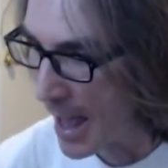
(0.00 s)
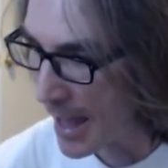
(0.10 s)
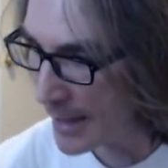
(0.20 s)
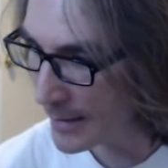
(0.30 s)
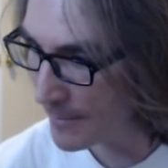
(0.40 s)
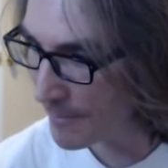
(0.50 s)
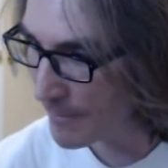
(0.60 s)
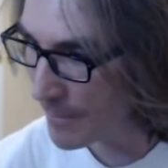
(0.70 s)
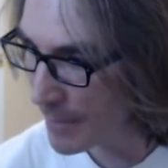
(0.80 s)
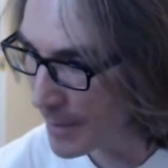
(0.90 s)
And
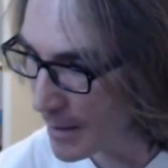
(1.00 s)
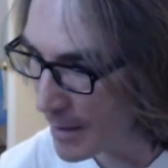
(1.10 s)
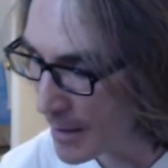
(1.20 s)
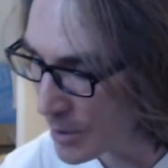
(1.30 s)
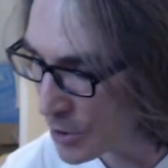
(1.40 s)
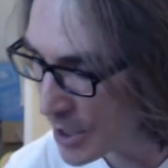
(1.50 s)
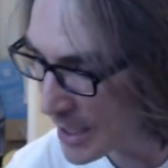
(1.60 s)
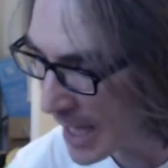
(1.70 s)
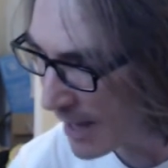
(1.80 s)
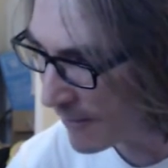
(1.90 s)

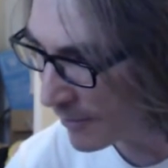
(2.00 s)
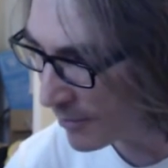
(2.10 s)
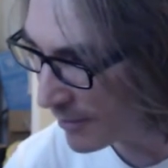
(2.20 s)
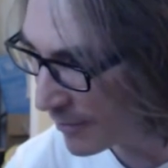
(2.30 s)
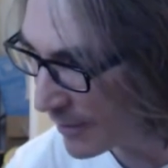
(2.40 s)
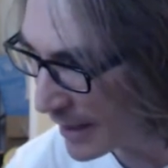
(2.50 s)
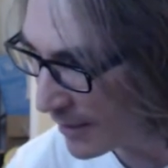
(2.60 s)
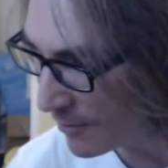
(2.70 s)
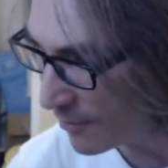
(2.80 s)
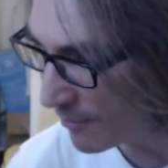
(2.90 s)
she gave us
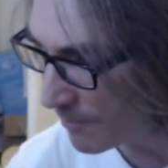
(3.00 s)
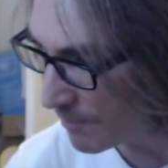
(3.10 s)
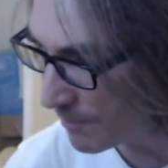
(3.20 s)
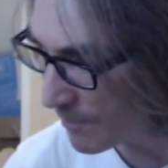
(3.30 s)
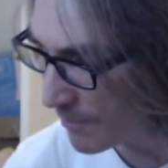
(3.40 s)
these